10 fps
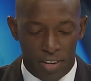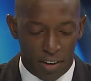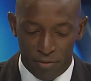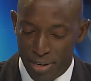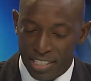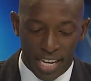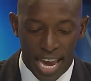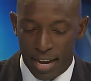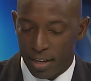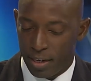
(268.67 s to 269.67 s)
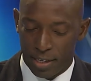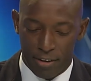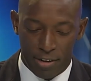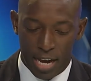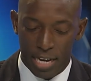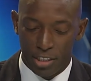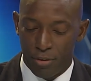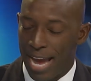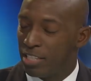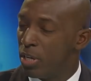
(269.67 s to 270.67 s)
recent college
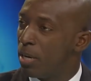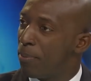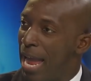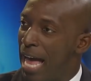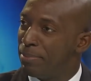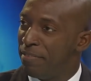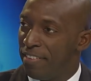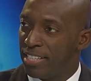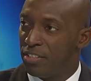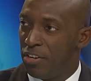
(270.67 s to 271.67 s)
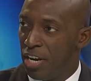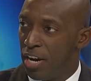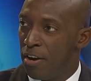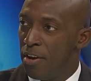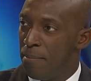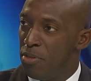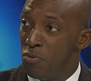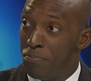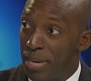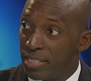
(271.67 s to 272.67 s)
graduate could perhaps invest in their new
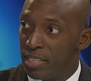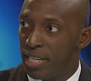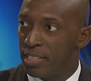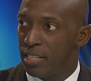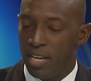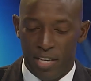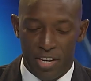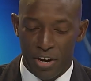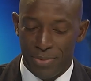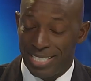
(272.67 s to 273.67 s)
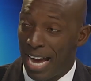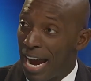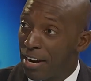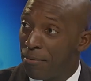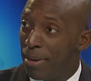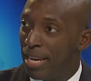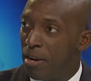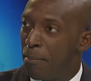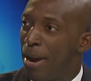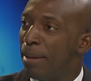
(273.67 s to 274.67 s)
business, their retirement,
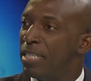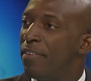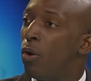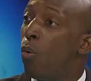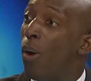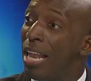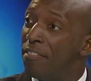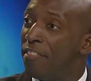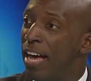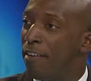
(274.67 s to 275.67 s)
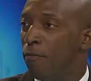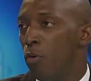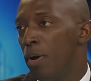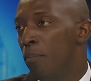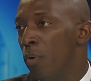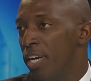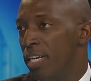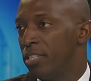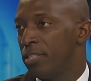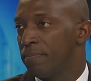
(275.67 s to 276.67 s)
perhaps even qualify for a mortgage.